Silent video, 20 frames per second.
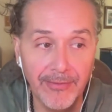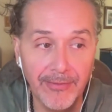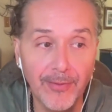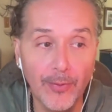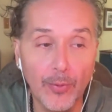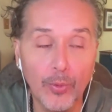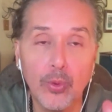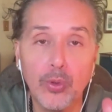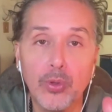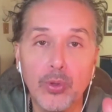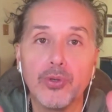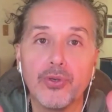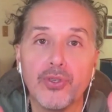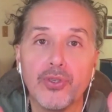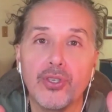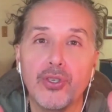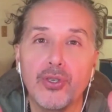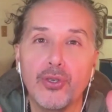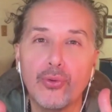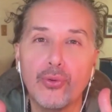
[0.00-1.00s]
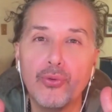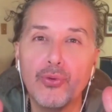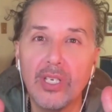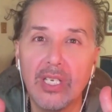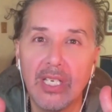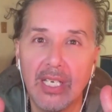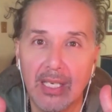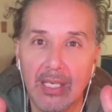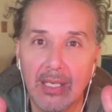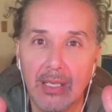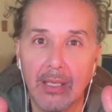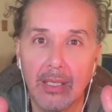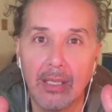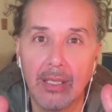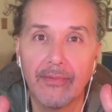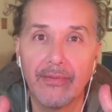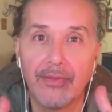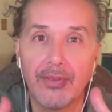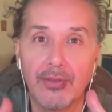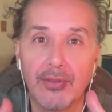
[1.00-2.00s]
full union
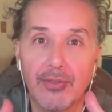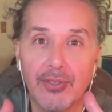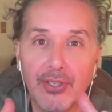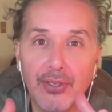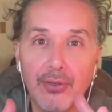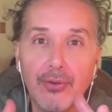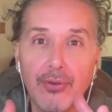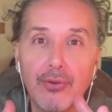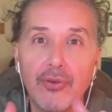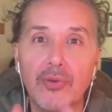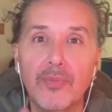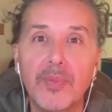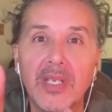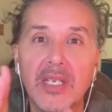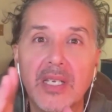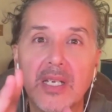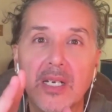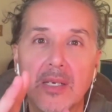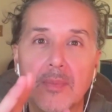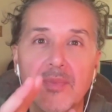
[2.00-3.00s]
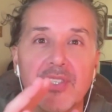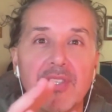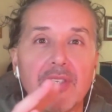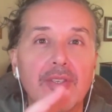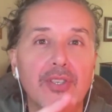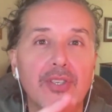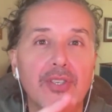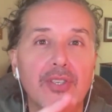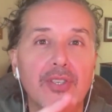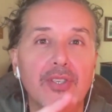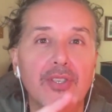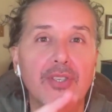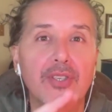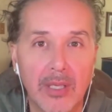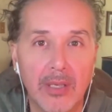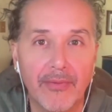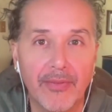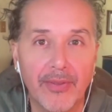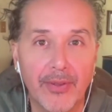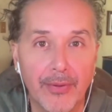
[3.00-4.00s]
of the two becomes the union
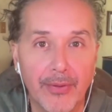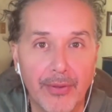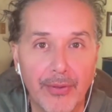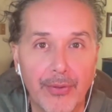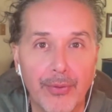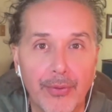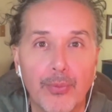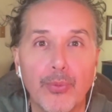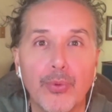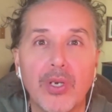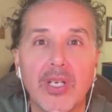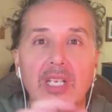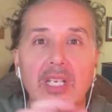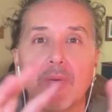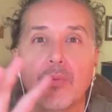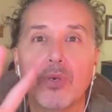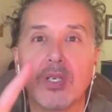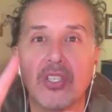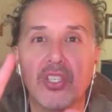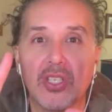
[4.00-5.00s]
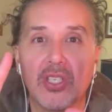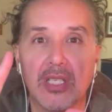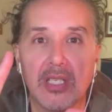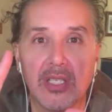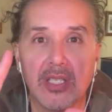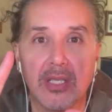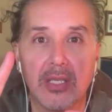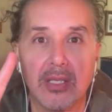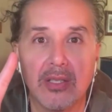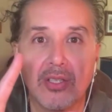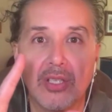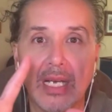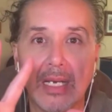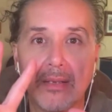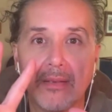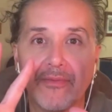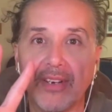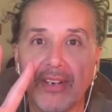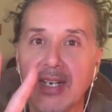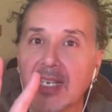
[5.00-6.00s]
of the three, which is the
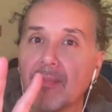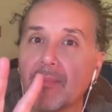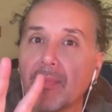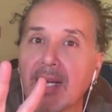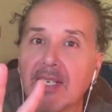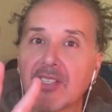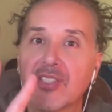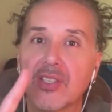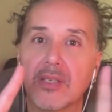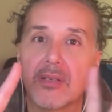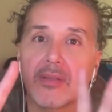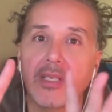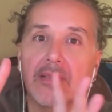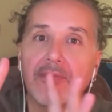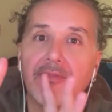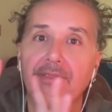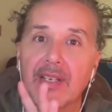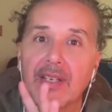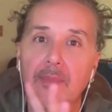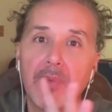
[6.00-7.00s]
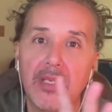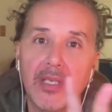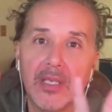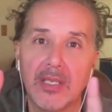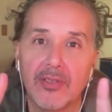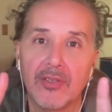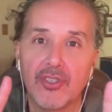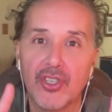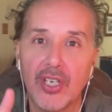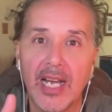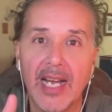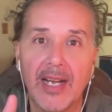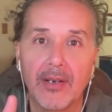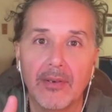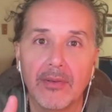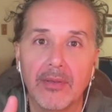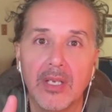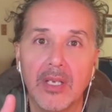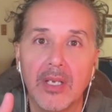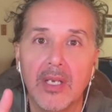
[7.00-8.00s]
divine masculine, feminine, and
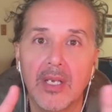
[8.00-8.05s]
child.